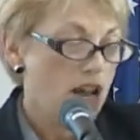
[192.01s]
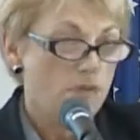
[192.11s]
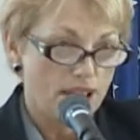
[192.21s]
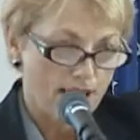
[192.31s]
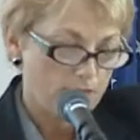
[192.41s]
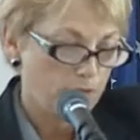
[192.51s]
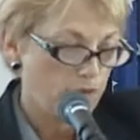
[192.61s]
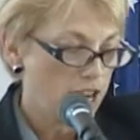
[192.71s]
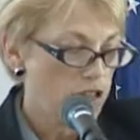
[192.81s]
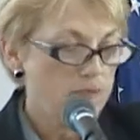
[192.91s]
We have
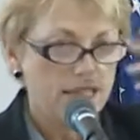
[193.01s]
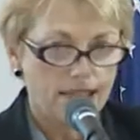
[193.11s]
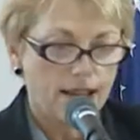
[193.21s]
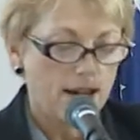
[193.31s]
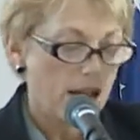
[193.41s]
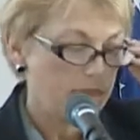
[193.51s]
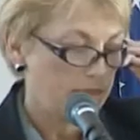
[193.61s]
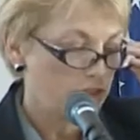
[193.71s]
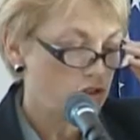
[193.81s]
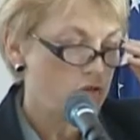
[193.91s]
refreshments. Get up,
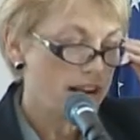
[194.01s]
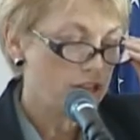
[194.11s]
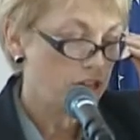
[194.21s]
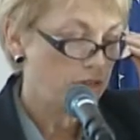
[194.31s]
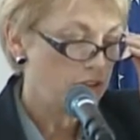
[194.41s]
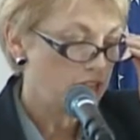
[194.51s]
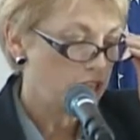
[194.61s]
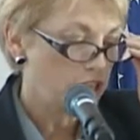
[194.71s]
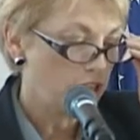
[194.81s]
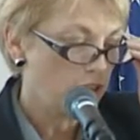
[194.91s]
stretch if you
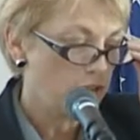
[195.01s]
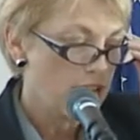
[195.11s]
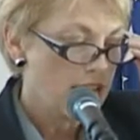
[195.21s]
need to.